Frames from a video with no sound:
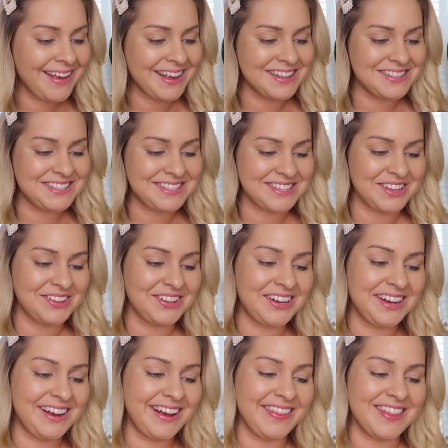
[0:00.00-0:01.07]

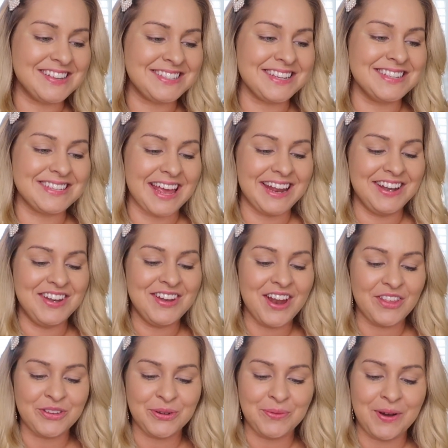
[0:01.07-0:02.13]
concealer, this is
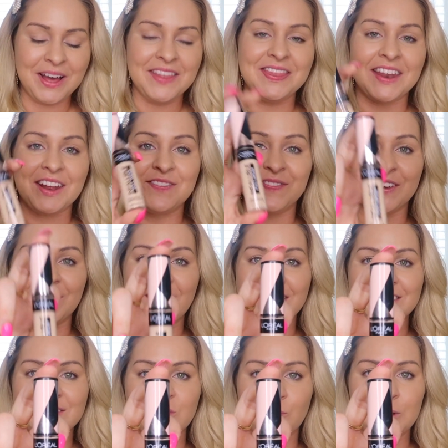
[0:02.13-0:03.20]
another one that I feel
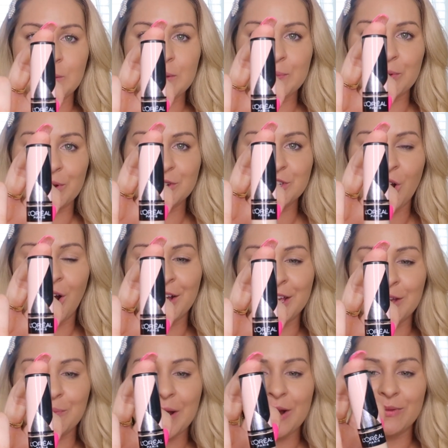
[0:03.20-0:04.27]
like so many people are
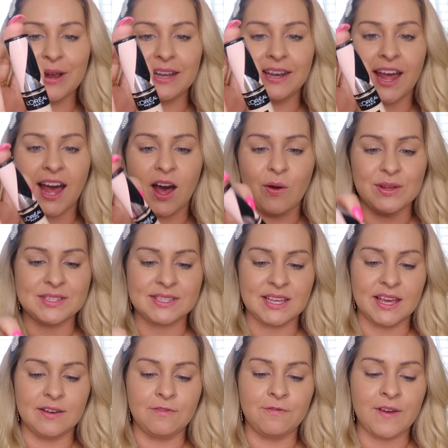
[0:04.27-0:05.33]
talking about right now. It's
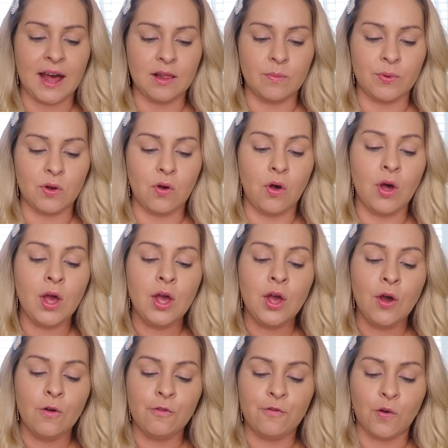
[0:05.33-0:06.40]
the Infallible
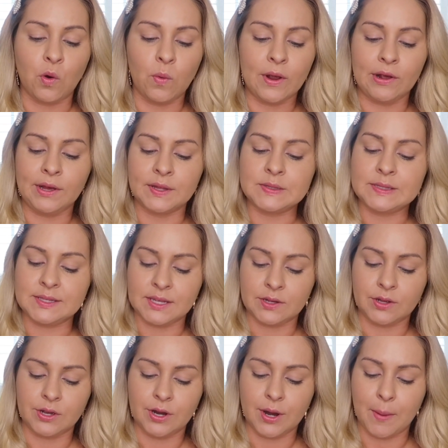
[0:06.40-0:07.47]
Full Wear
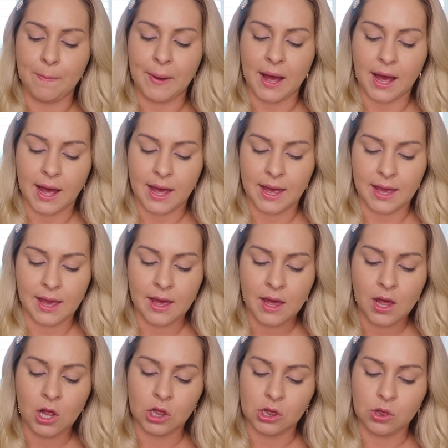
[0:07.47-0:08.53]
Concealer by
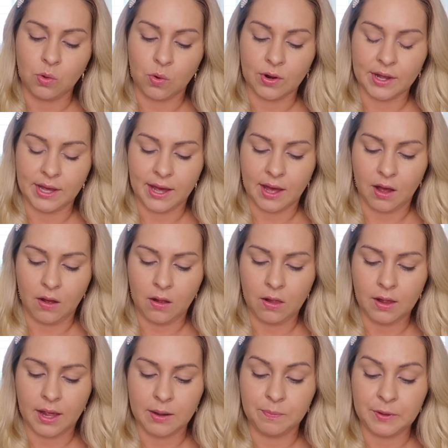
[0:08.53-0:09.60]

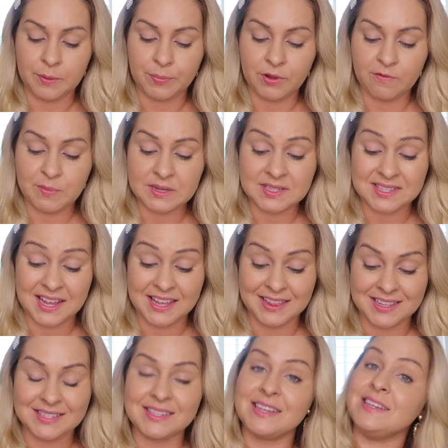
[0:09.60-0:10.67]
L'Oreal, and people have been saying
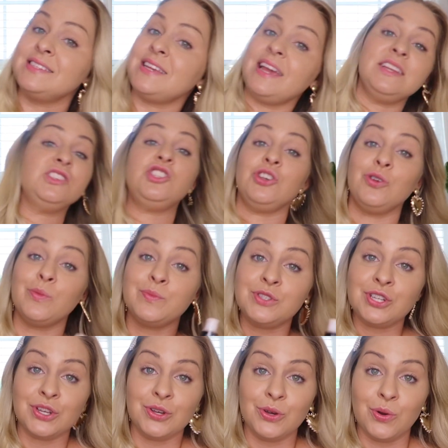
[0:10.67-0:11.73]
this is a dupe
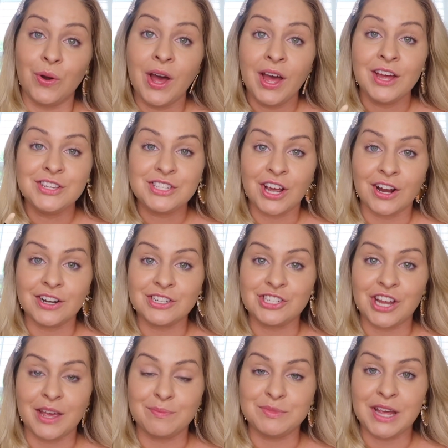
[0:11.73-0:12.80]
to Tarte
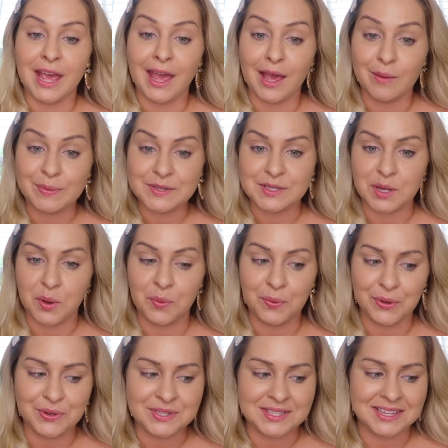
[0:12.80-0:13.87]
Shape Tape, so
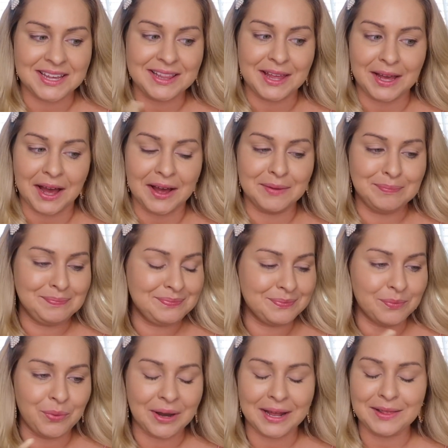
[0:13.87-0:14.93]
we'll see. Like,
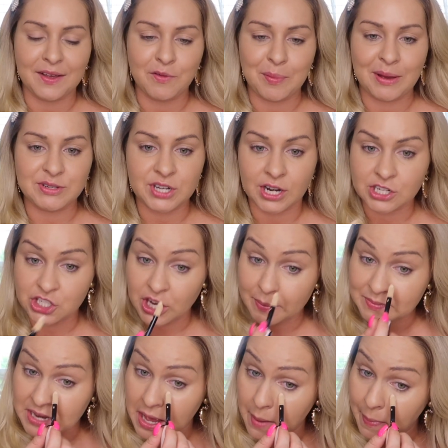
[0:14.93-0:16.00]
what I love about Tarte
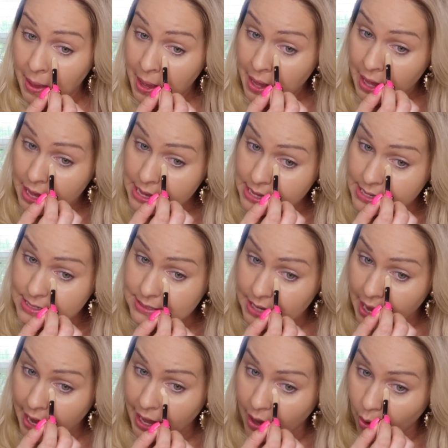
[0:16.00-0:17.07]
Shape Tape is
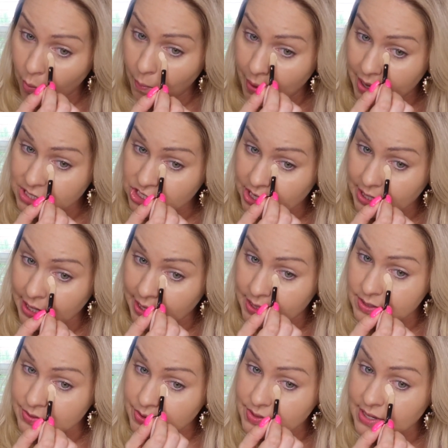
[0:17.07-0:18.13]
how much it
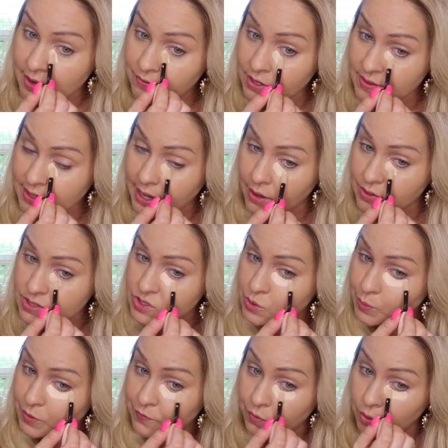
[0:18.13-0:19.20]
cancels everything out. It's
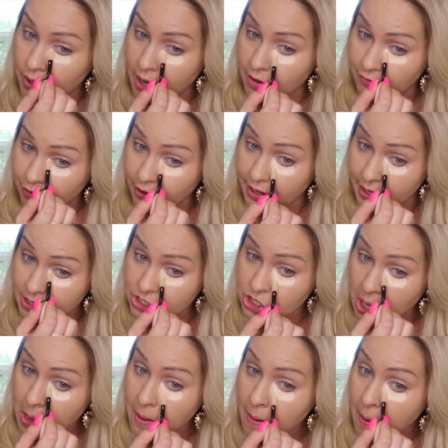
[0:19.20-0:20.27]
super full coverage.